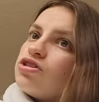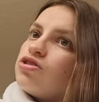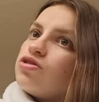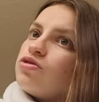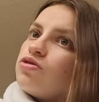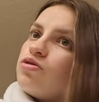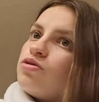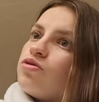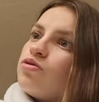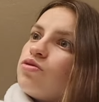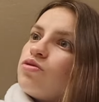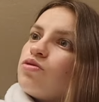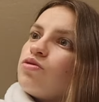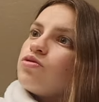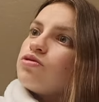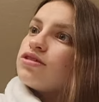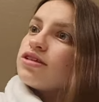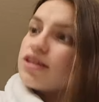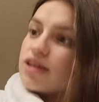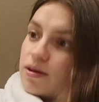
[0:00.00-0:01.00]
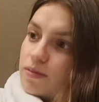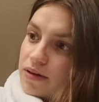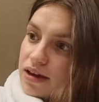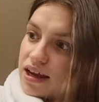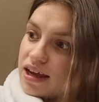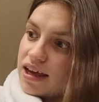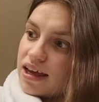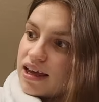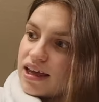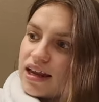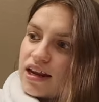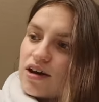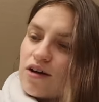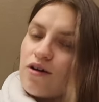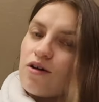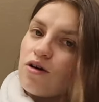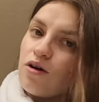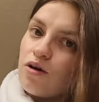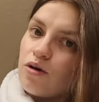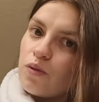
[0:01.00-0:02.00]
to sleep in it and
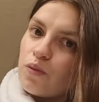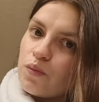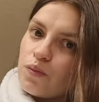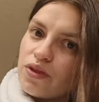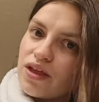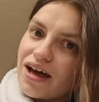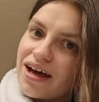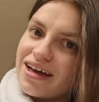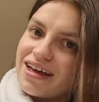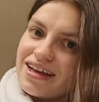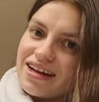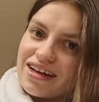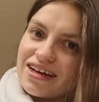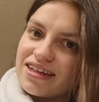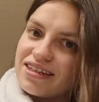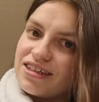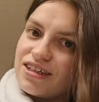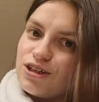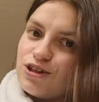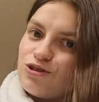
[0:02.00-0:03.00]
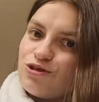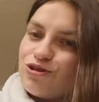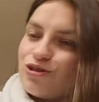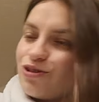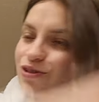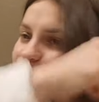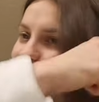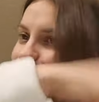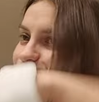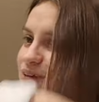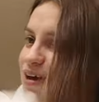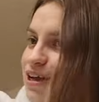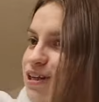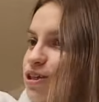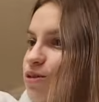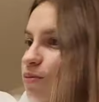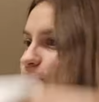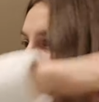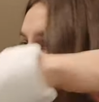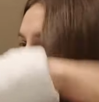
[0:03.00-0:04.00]
hope that it continues to expand
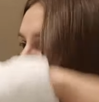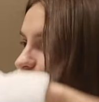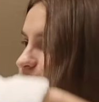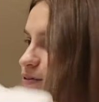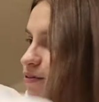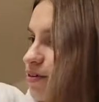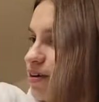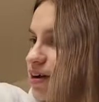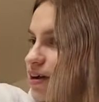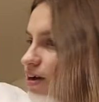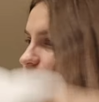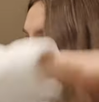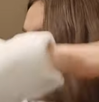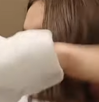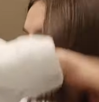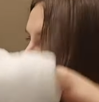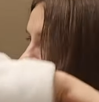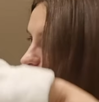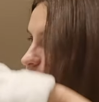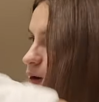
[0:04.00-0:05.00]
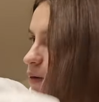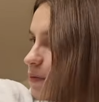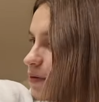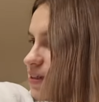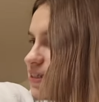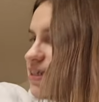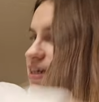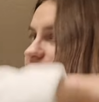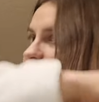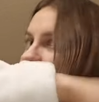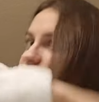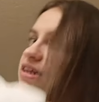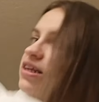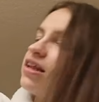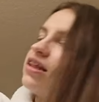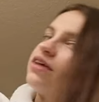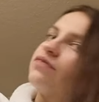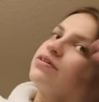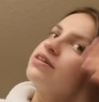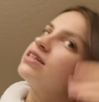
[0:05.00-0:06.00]
tomorrow. We purposely got it
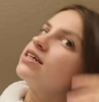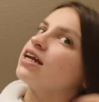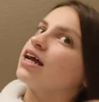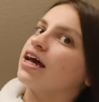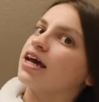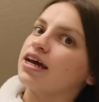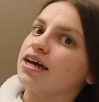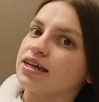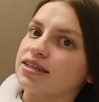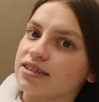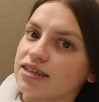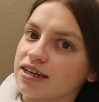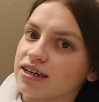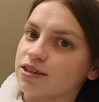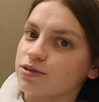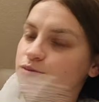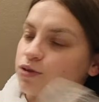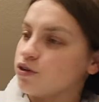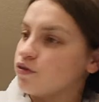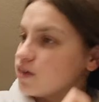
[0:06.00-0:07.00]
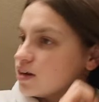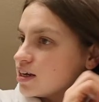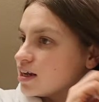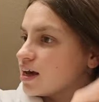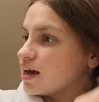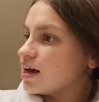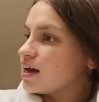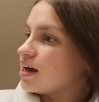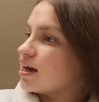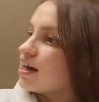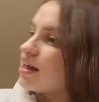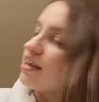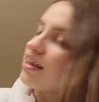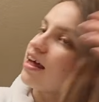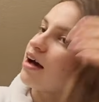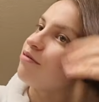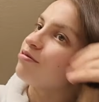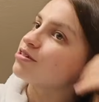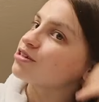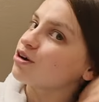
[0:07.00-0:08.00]
delivered today because it is move-in day and
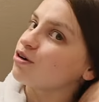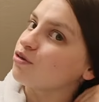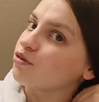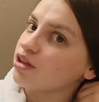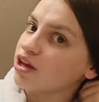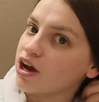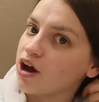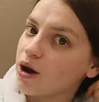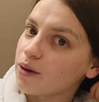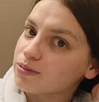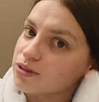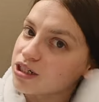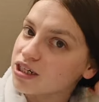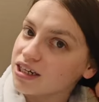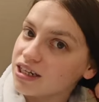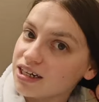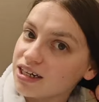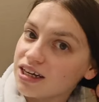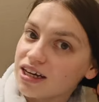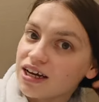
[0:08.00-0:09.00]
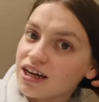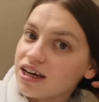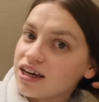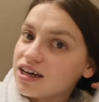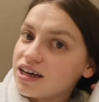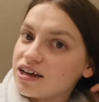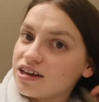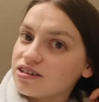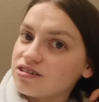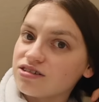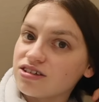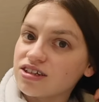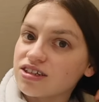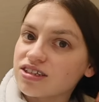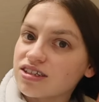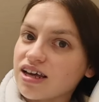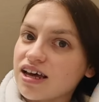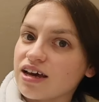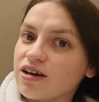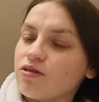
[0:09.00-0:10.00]
that was our only option.
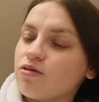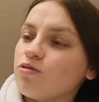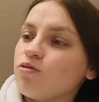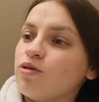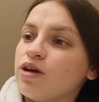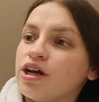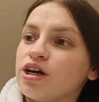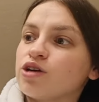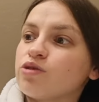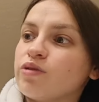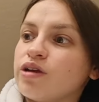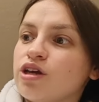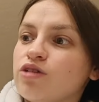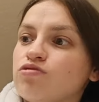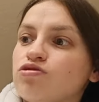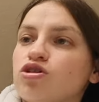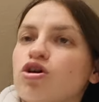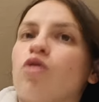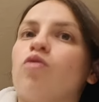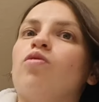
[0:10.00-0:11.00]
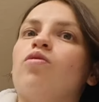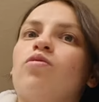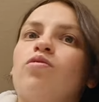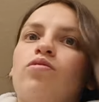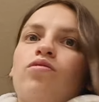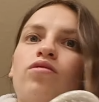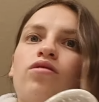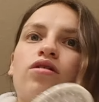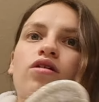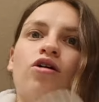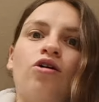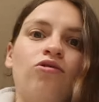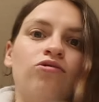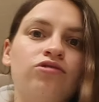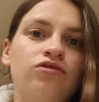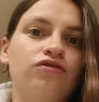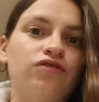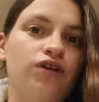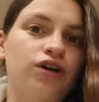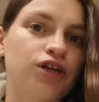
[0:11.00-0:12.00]
Just like weird when you don't
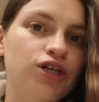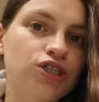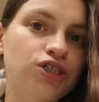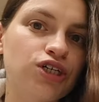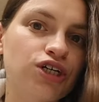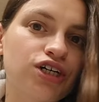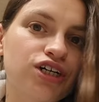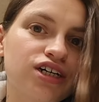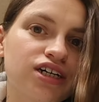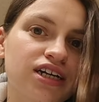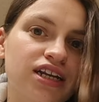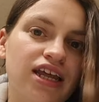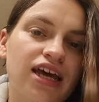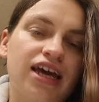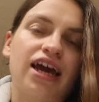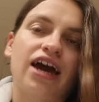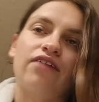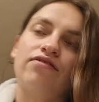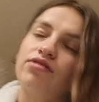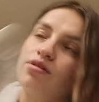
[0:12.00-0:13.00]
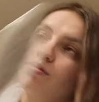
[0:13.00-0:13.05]
own furniture and like have